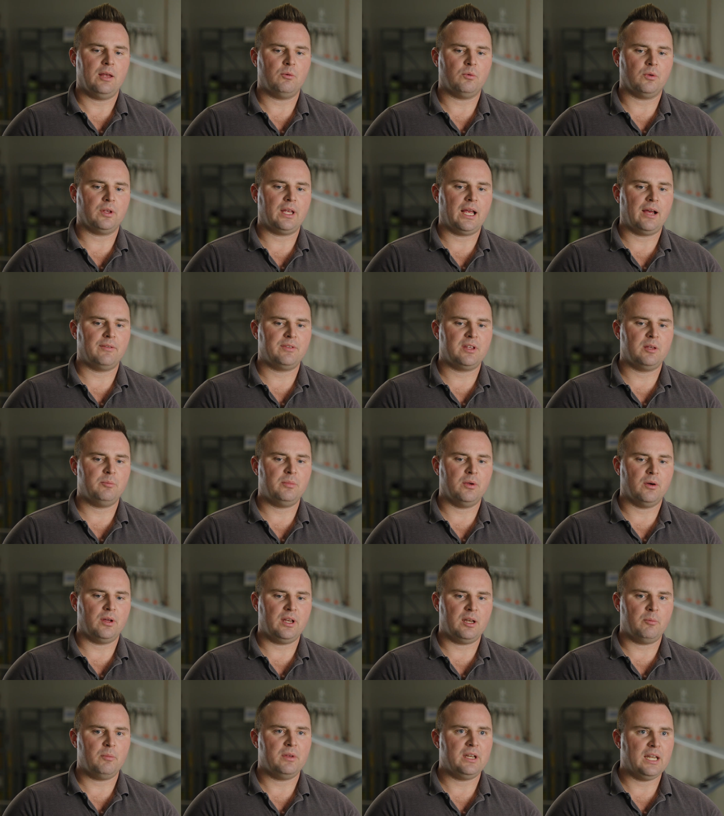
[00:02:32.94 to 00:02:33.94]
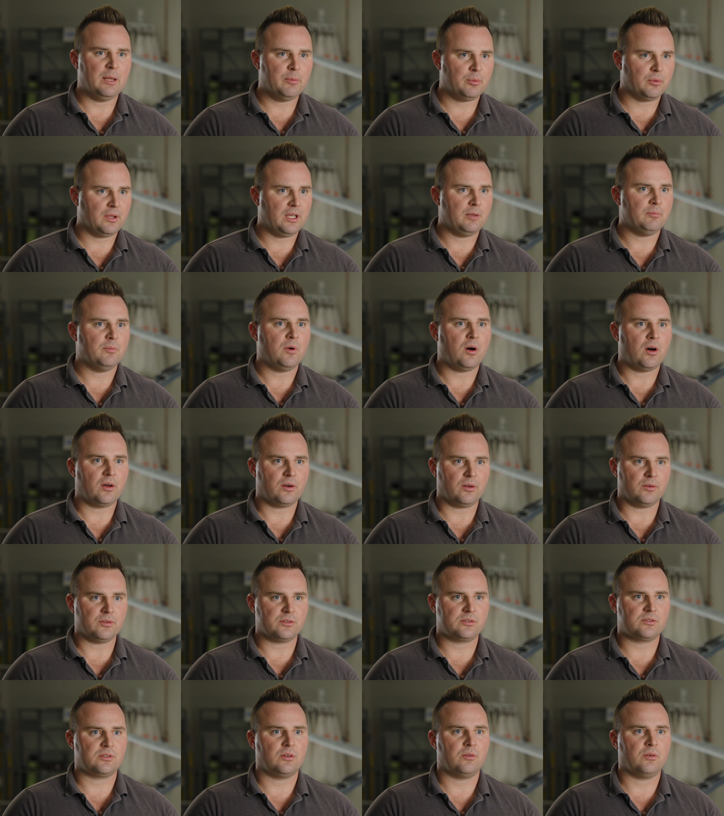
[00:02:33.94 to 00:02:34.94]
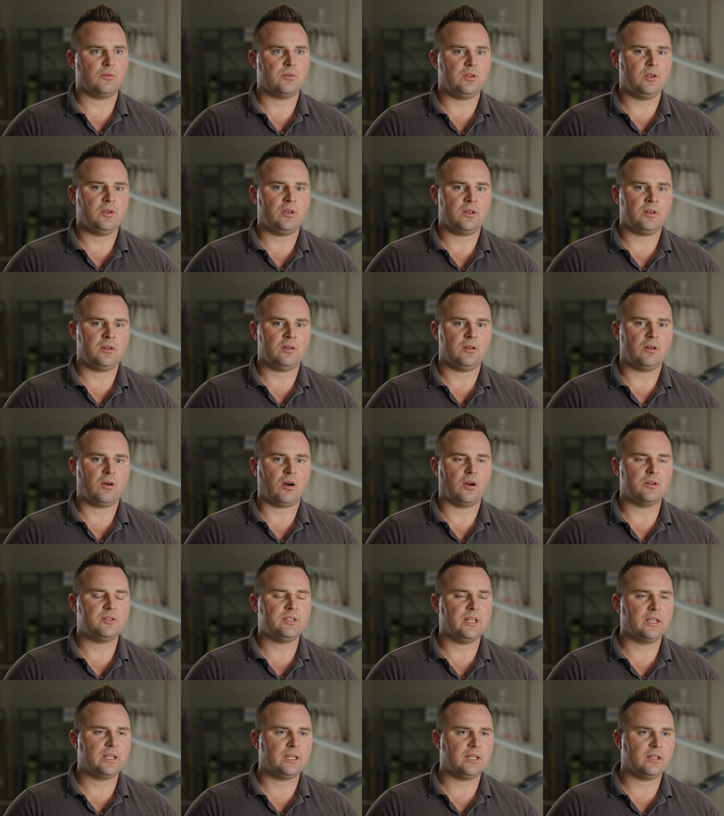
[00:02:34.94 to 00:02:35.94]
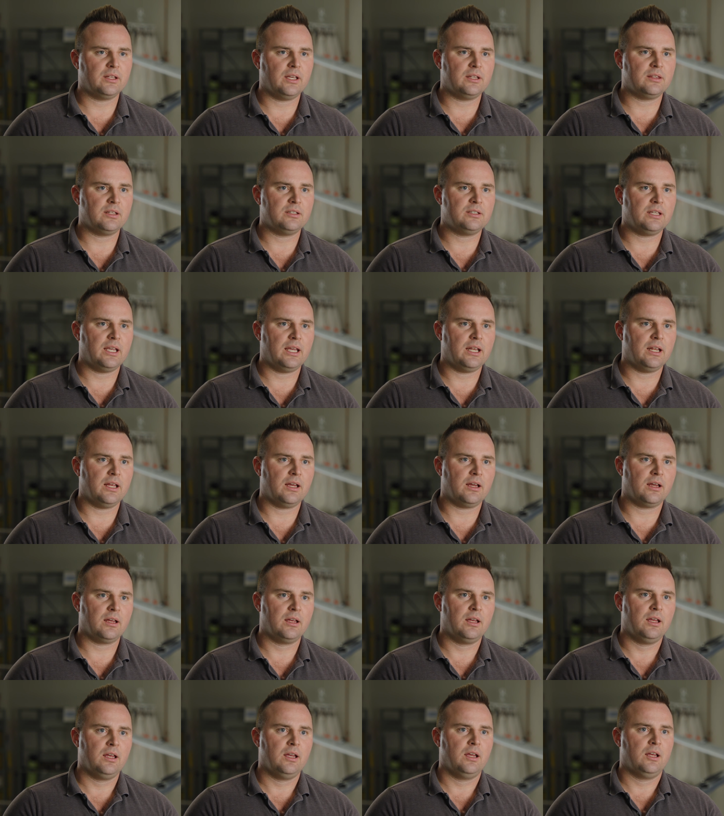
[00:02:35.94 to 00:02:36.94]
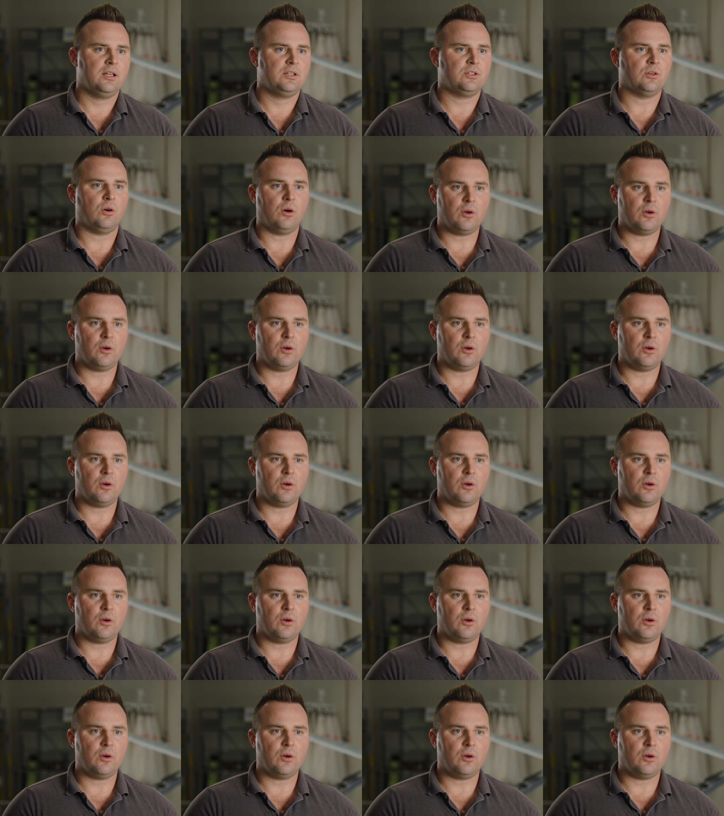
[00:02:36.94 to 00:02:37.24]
and really have the ability to manipulate models so you can articulate the data to